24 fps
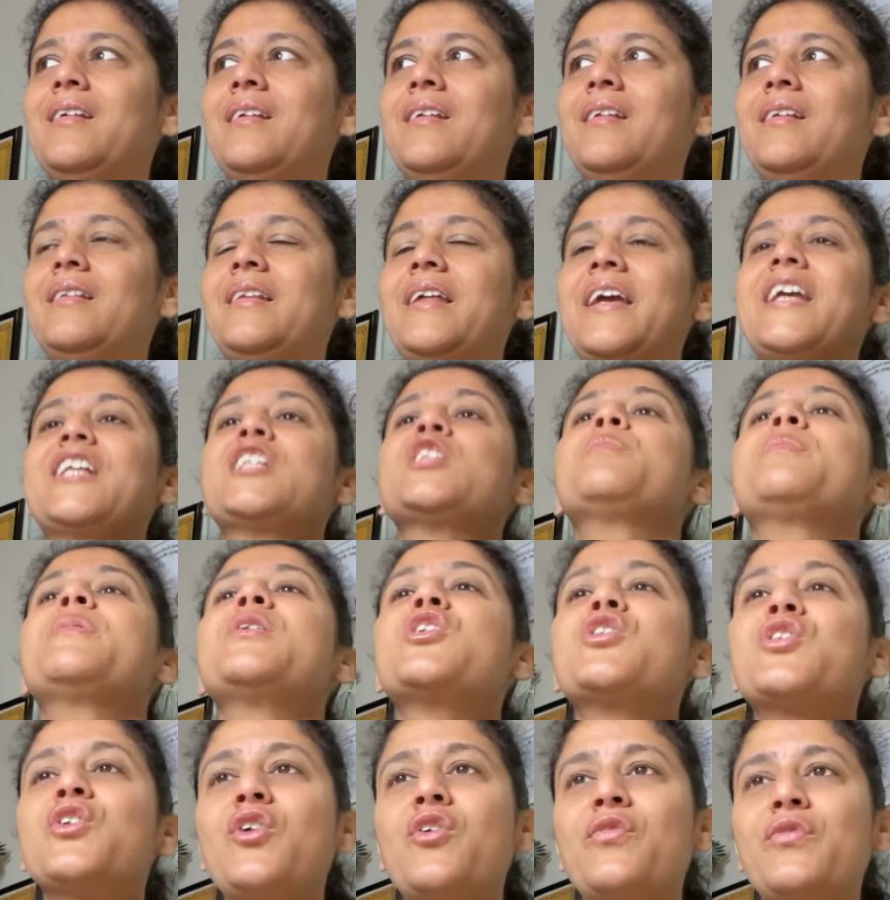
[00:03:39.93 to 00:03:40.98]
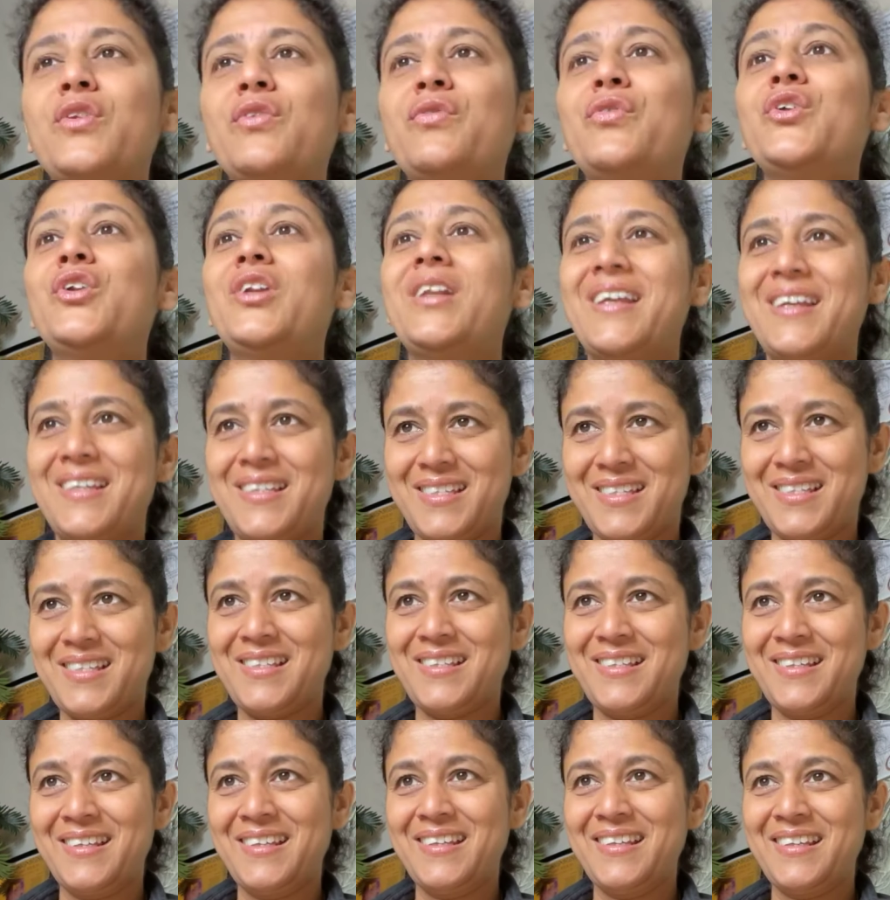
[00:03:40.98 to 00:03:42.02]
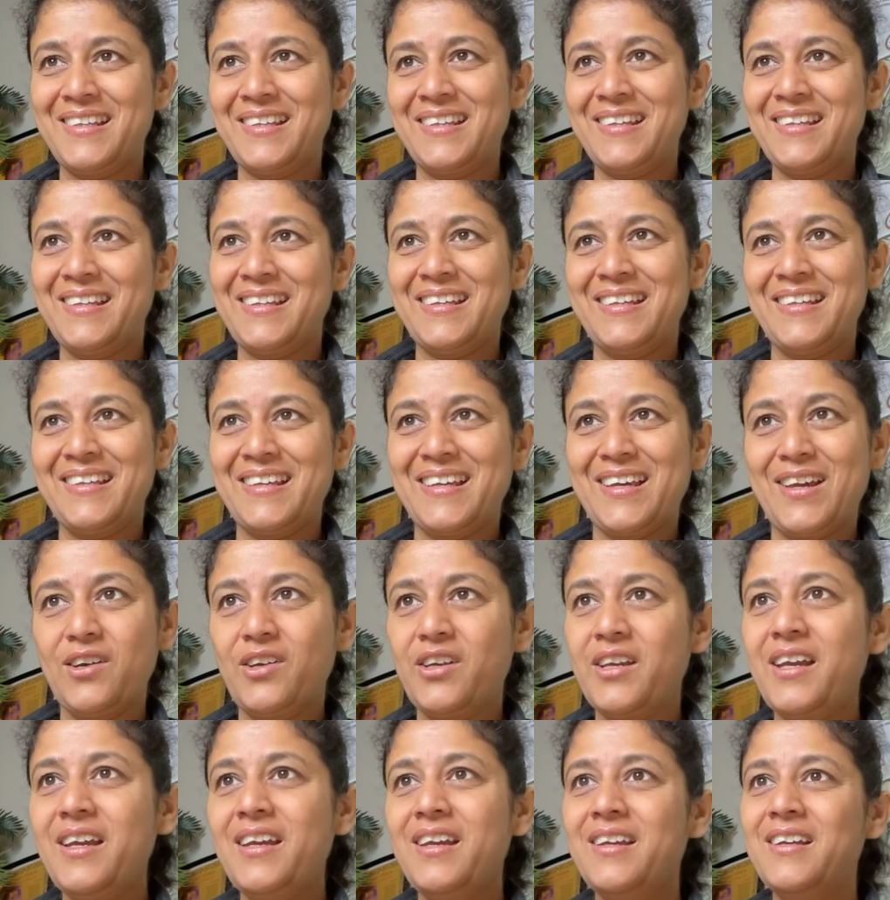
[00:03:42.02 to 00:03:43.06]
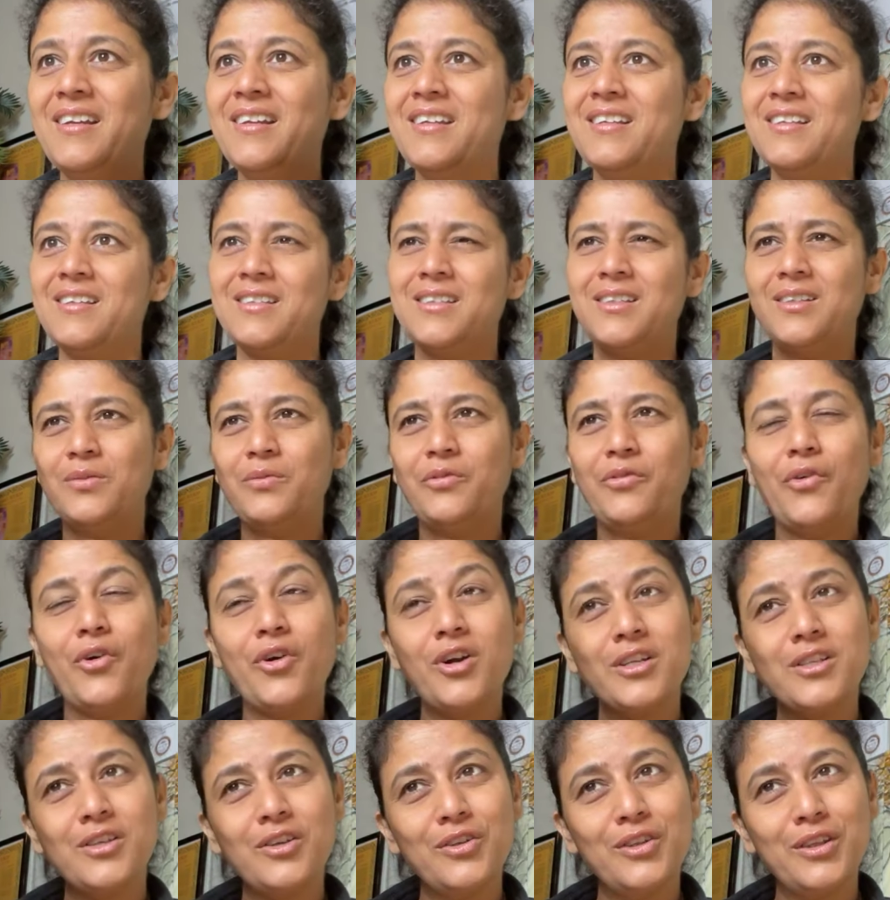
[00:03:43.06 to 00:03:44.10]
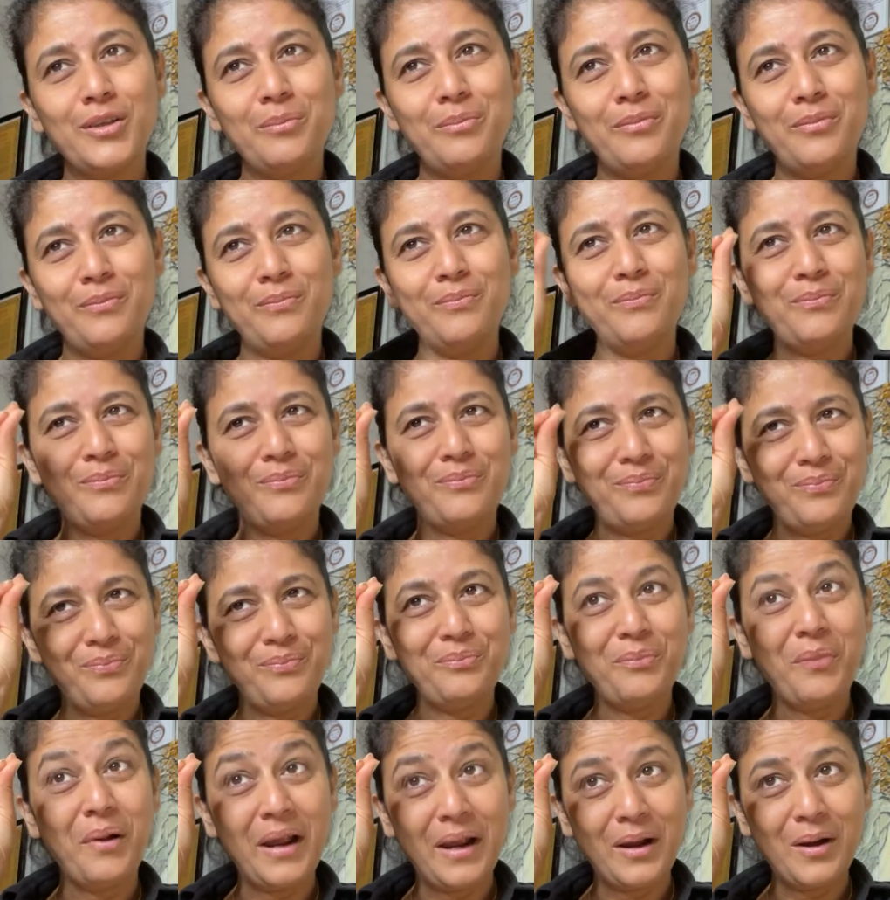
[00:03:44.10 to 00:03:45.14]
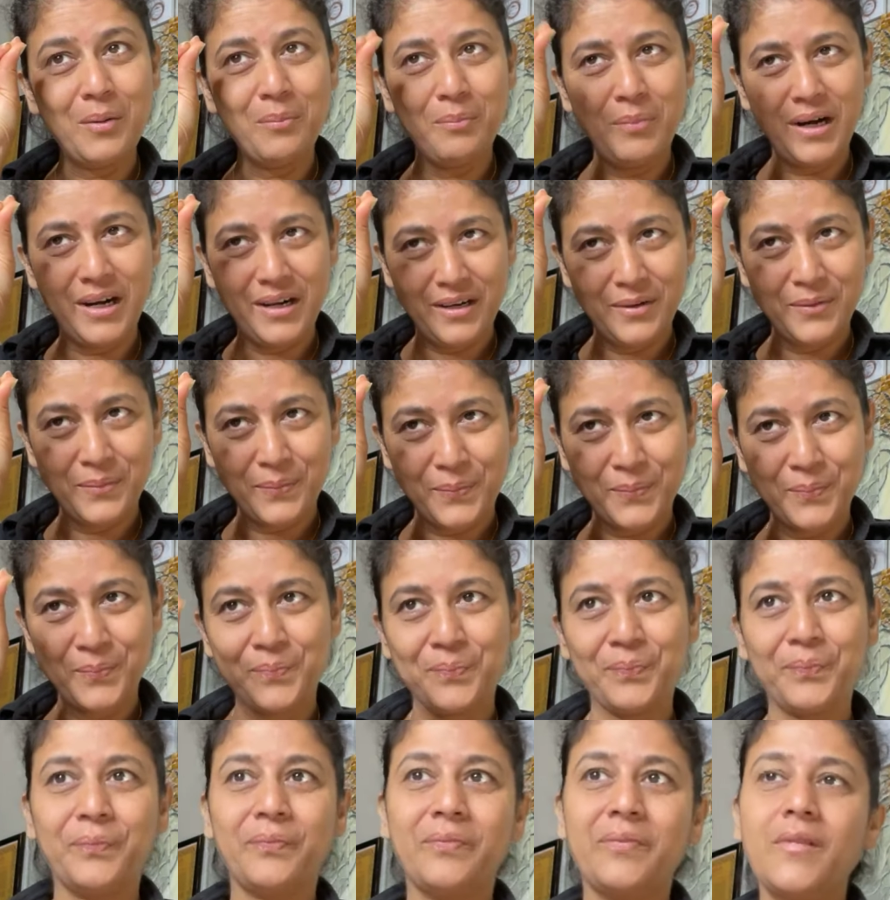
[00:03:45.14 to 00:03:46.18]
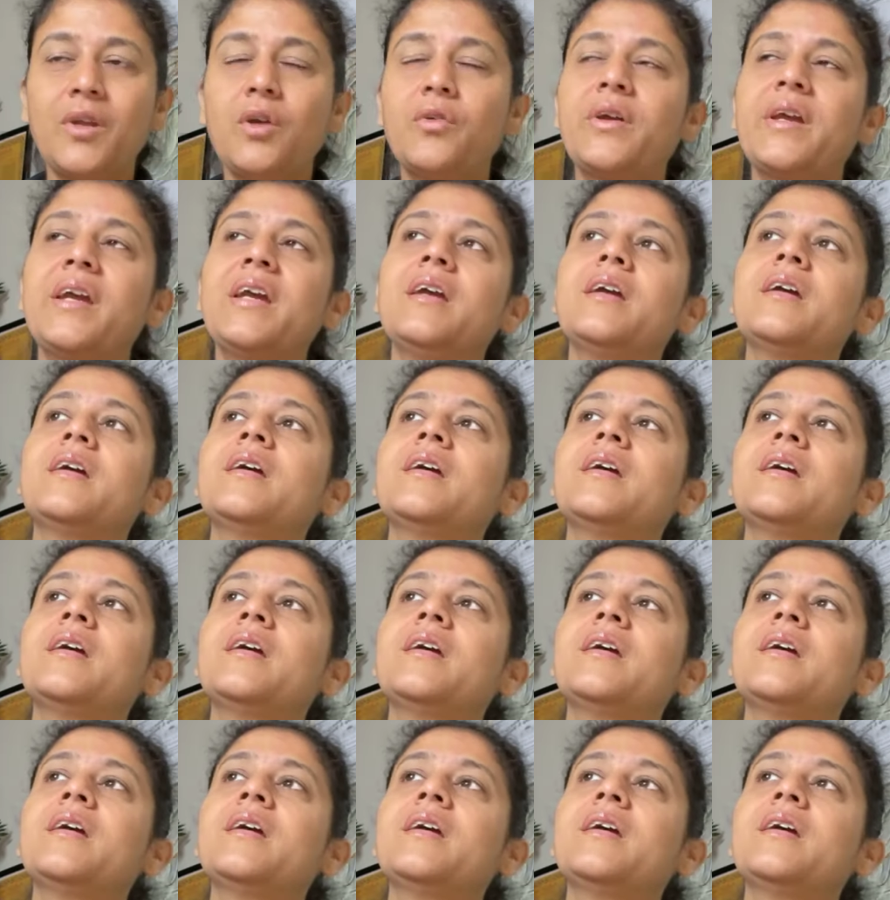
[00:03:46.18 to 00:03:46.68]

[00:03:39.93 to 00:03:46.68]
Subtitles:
expression of the fullness. Okay. So focus on the bird. Okay.